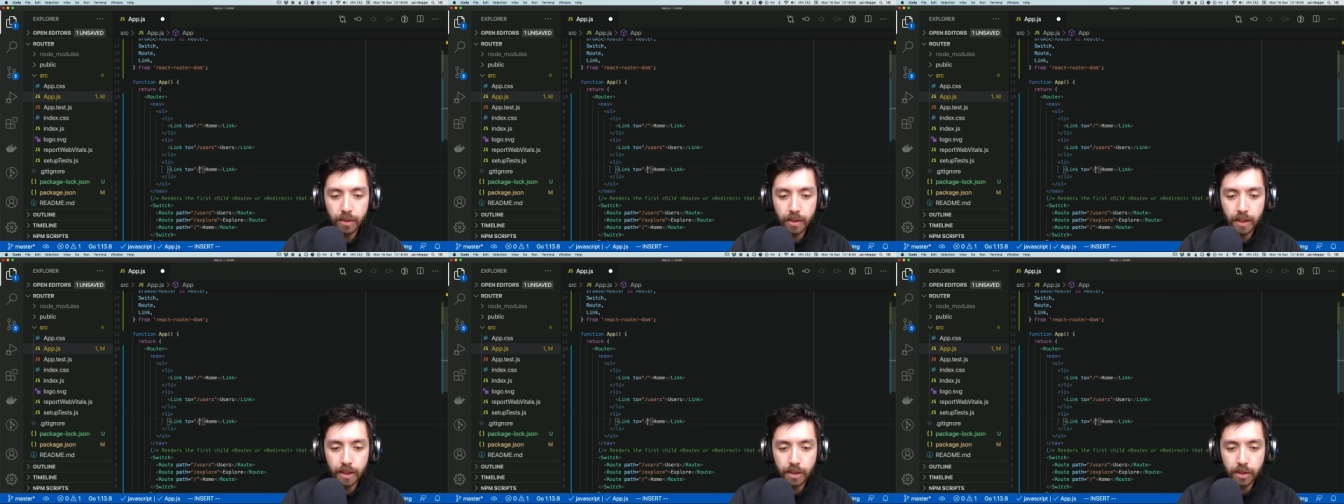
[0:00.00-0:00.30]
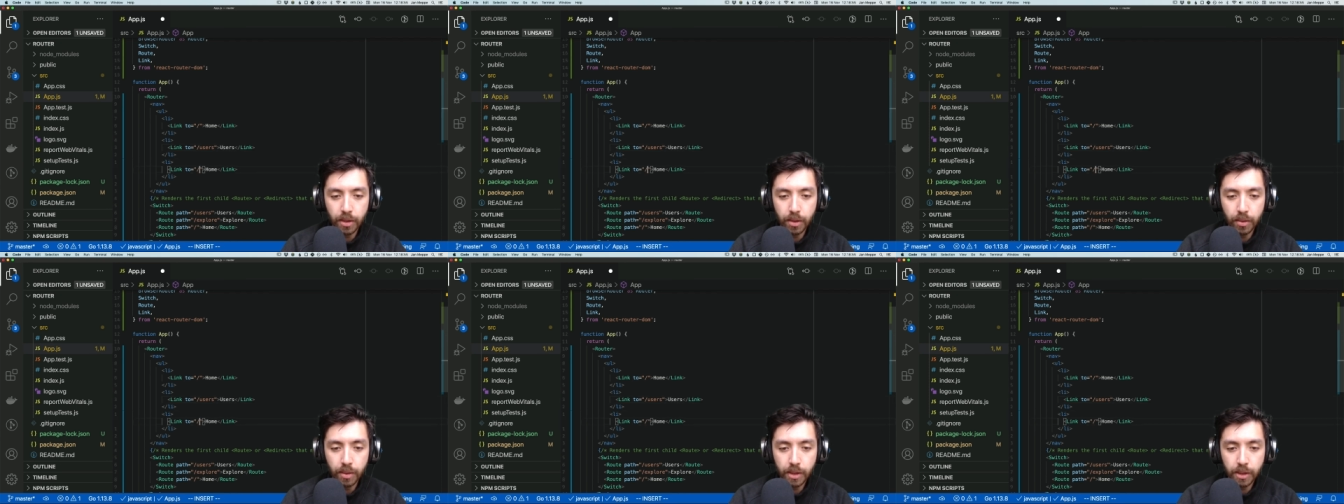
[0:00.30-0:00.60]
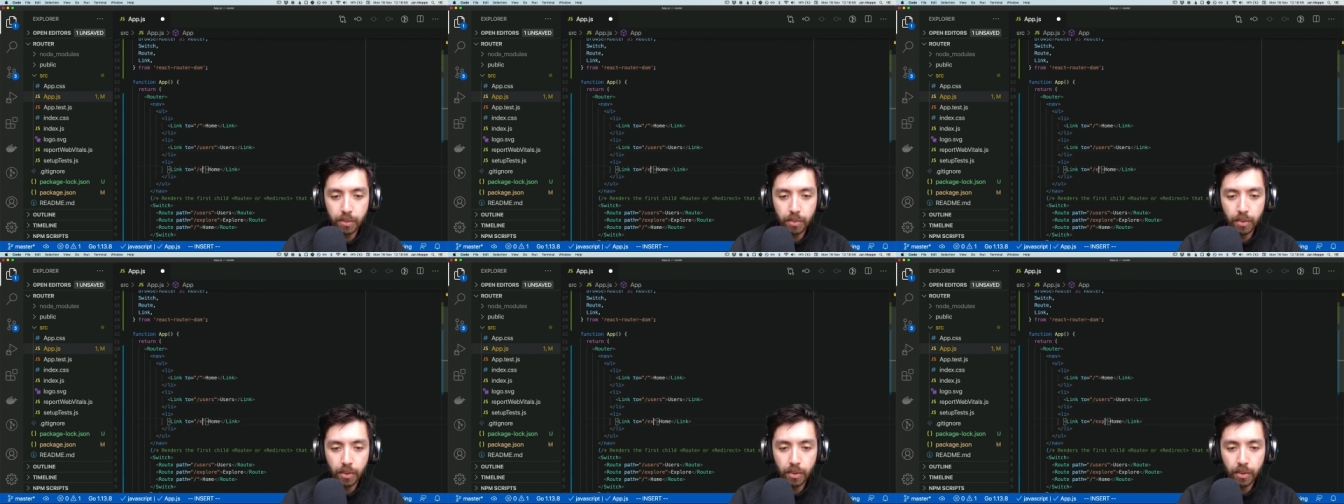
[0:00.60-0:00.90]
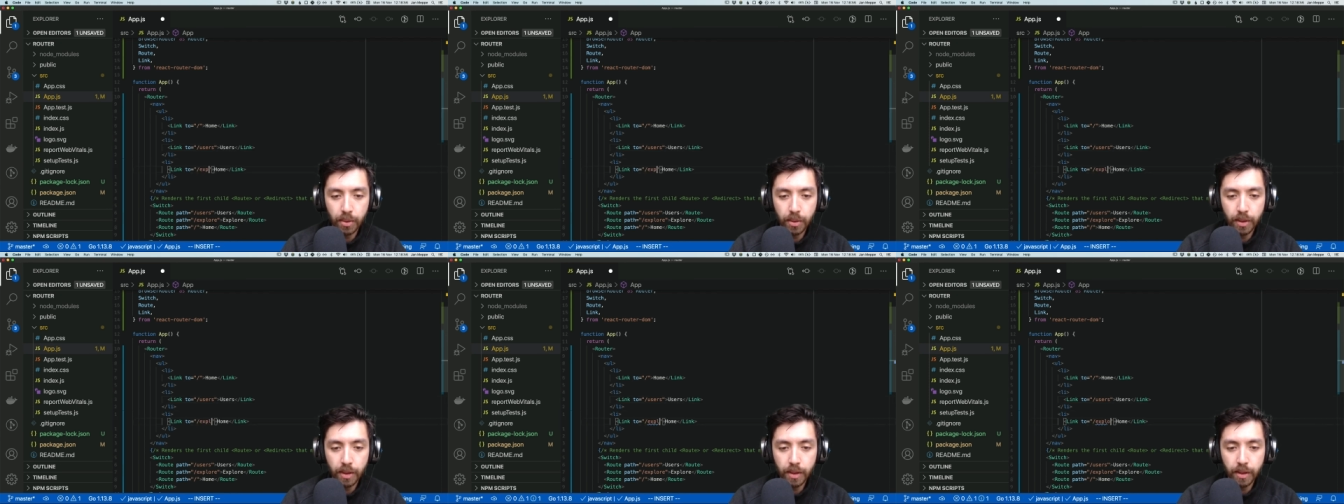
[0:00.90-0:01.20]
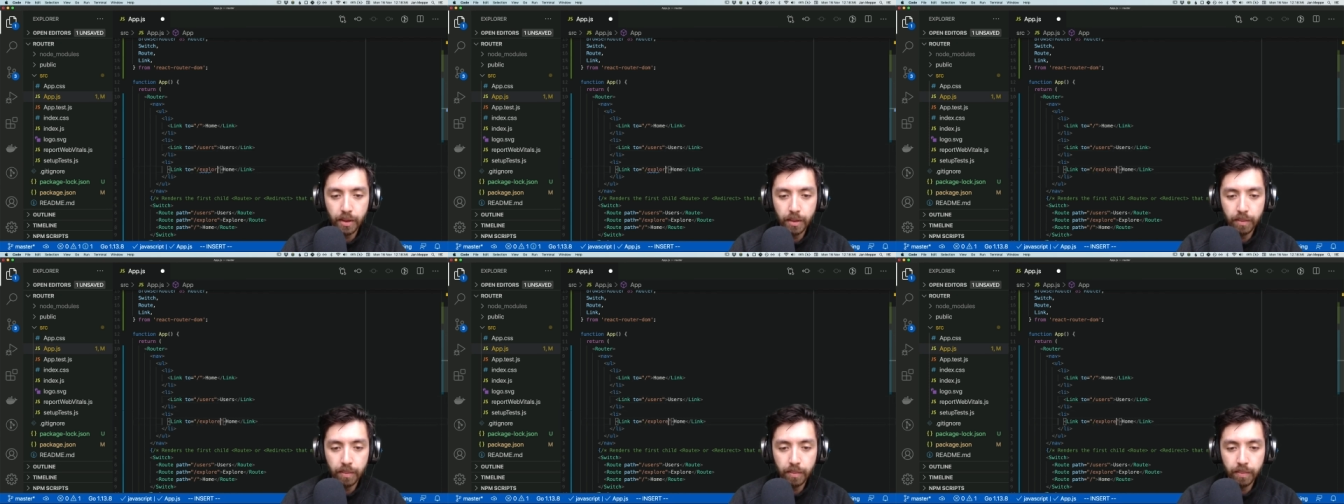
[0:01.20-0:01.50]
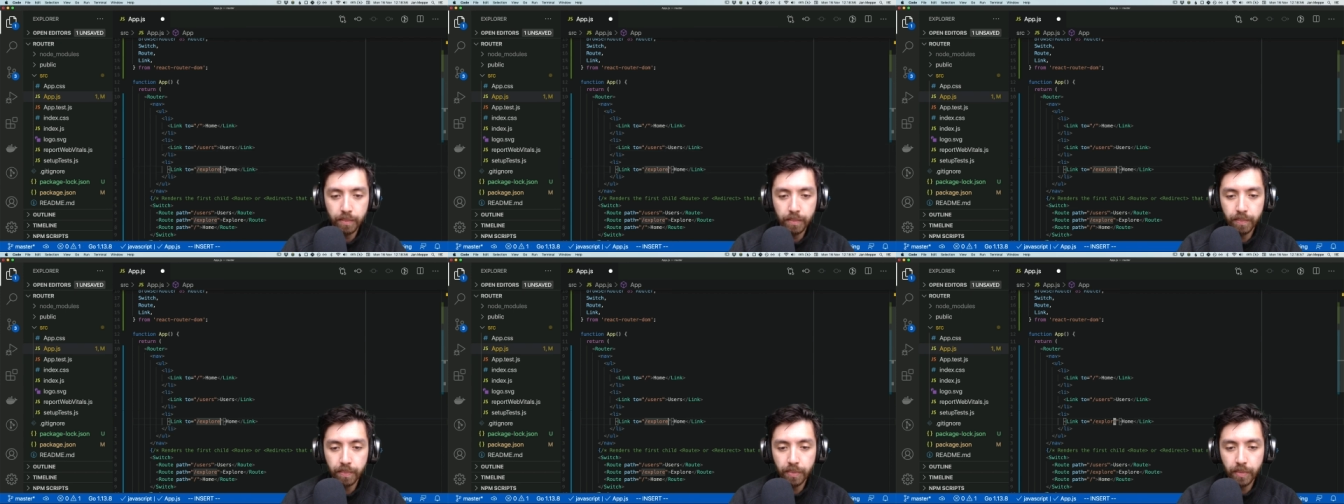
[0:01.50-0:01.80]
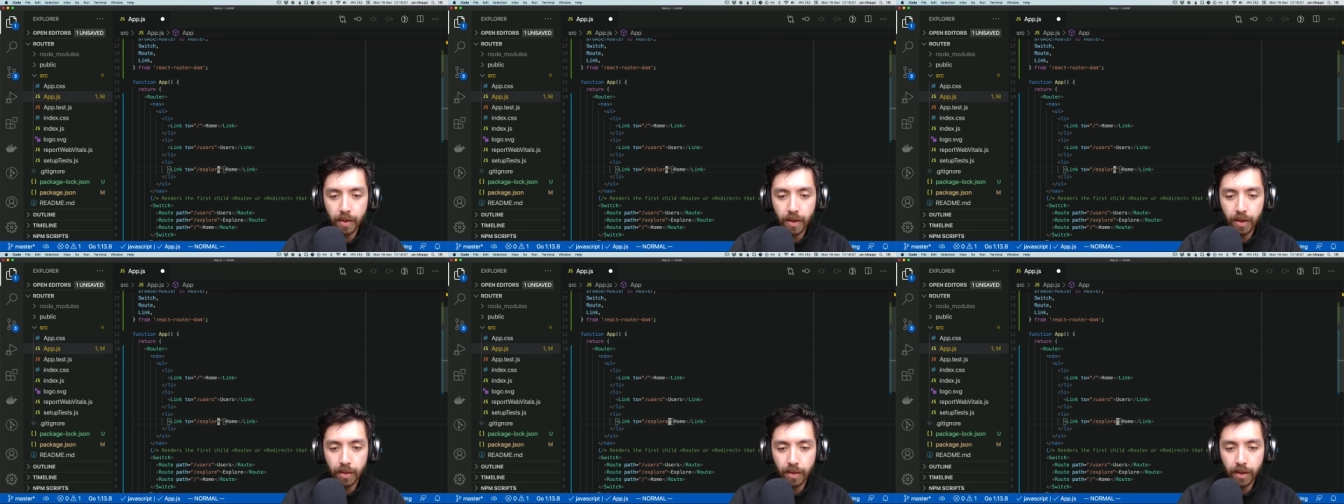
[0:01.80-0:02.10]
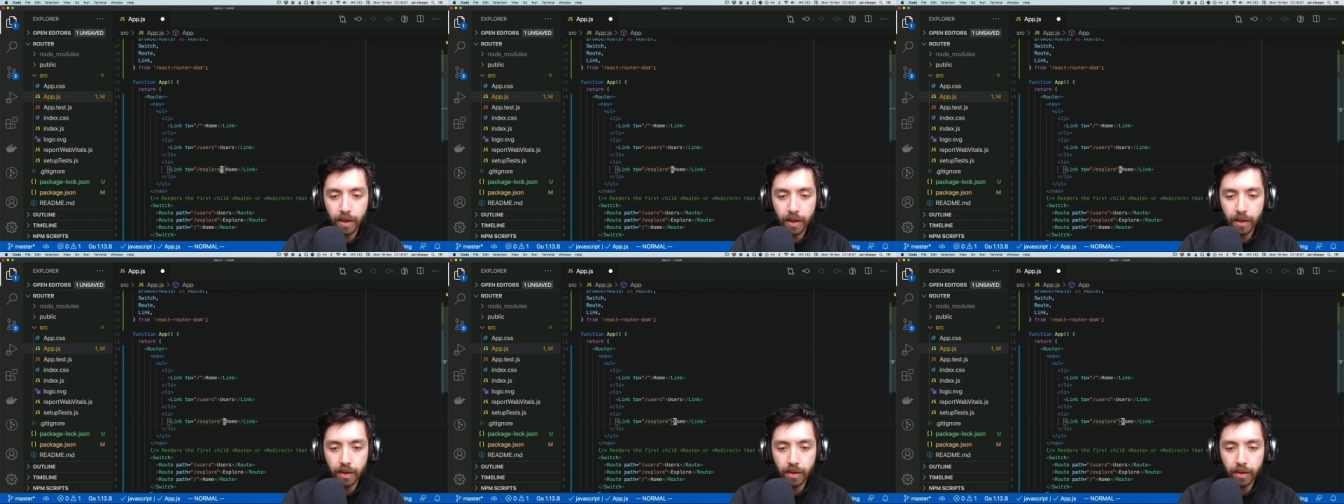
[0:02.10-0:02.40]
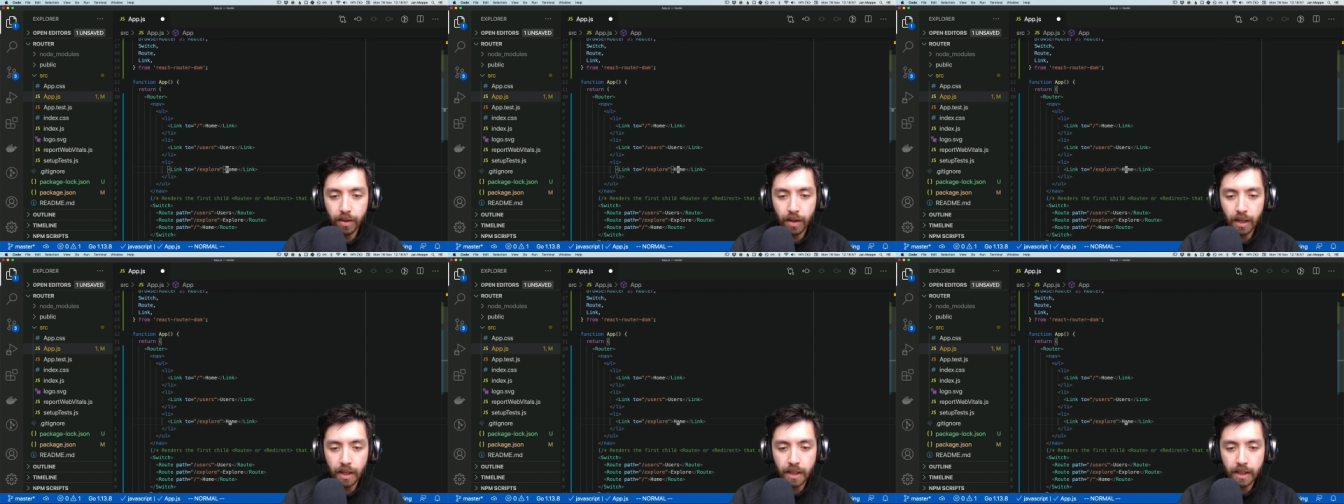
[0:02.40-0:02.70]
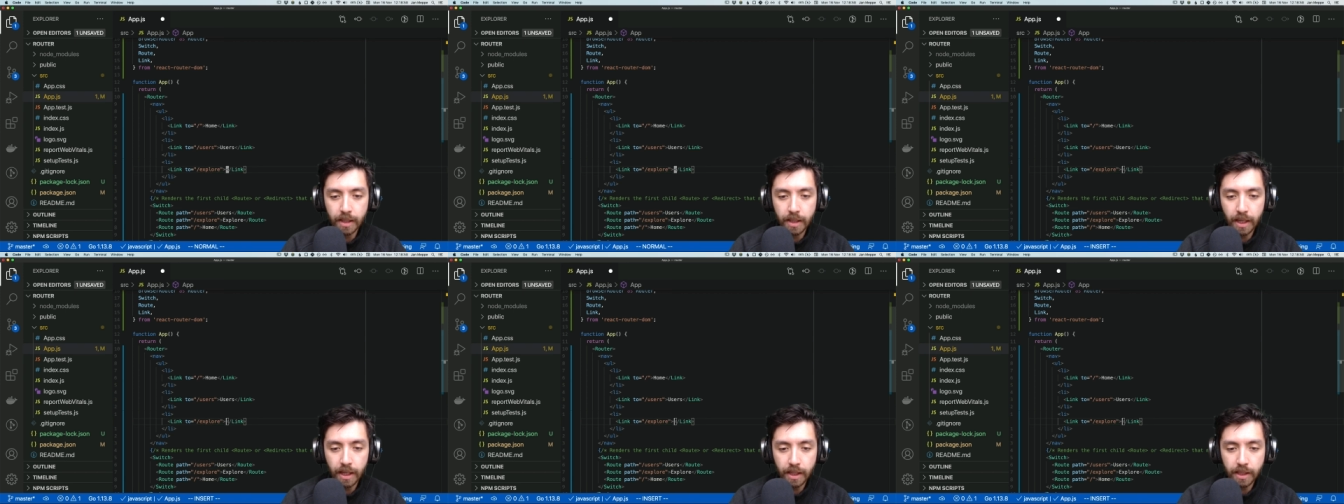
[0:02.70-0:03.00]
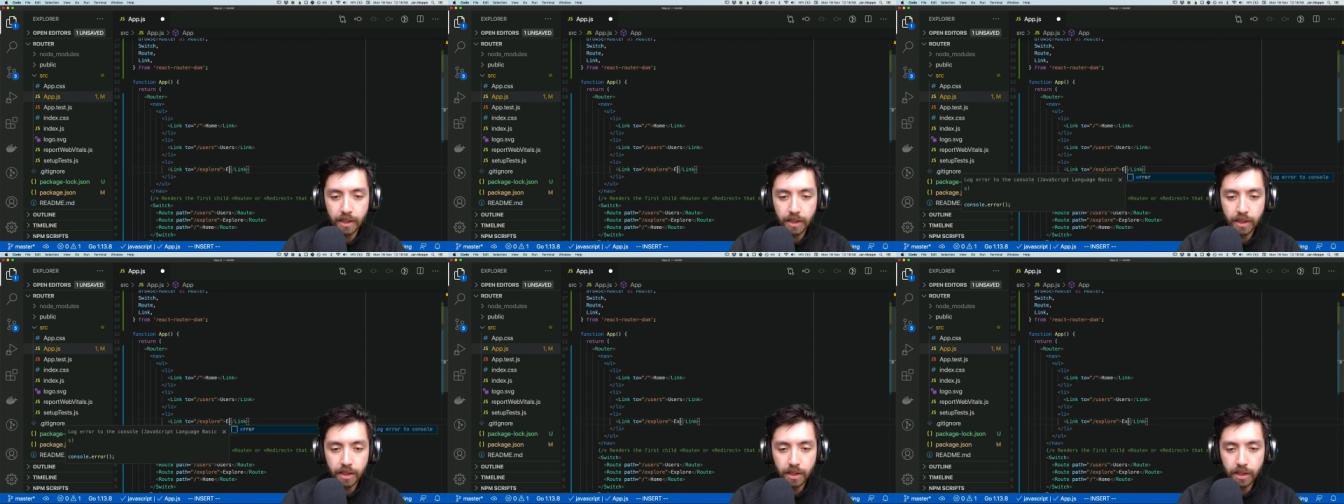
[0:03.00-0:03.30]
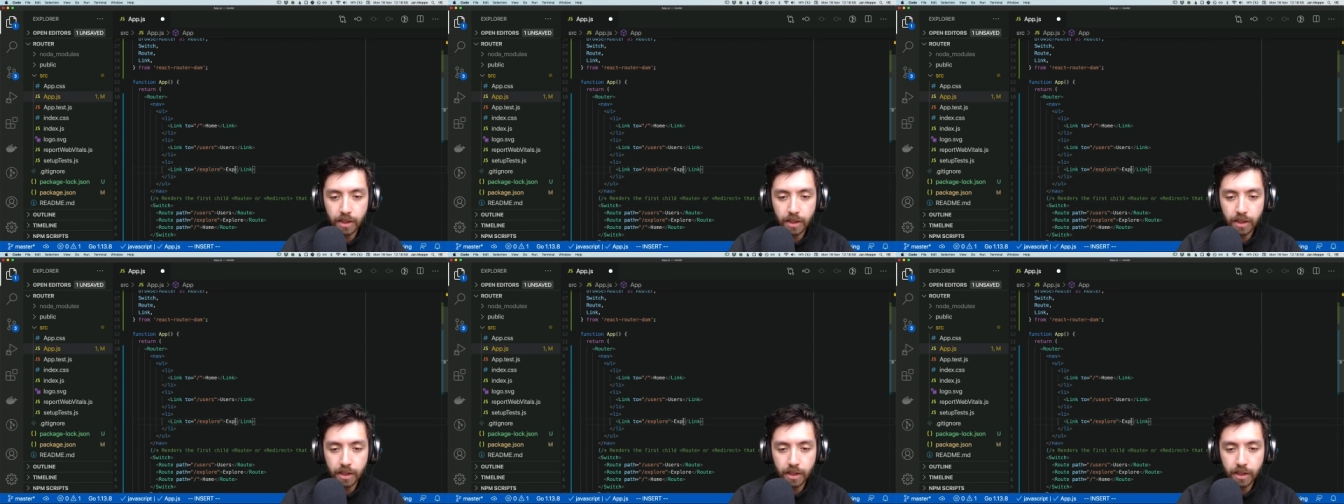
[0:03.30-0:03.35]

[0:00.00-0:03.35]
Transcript: let's go explore and then the link text is